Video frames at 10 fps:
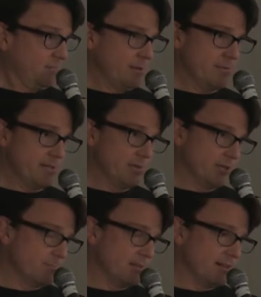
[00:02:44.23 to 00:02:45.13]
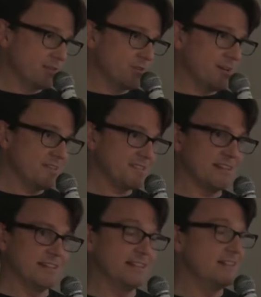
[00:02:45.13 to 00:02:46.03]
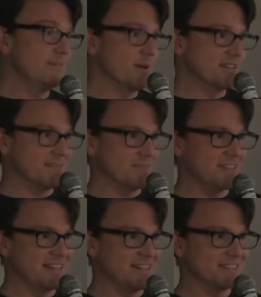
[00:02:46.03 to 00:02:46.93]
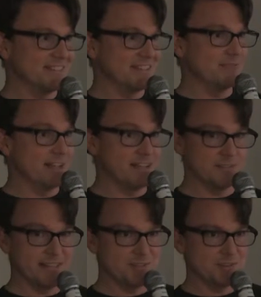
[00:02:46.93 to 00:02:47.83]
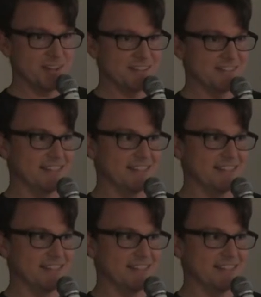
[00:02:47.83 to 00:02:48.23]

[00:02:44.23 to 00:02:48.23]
maybe they build up a lot of trust, and then they post some sales to take advantage of that trust,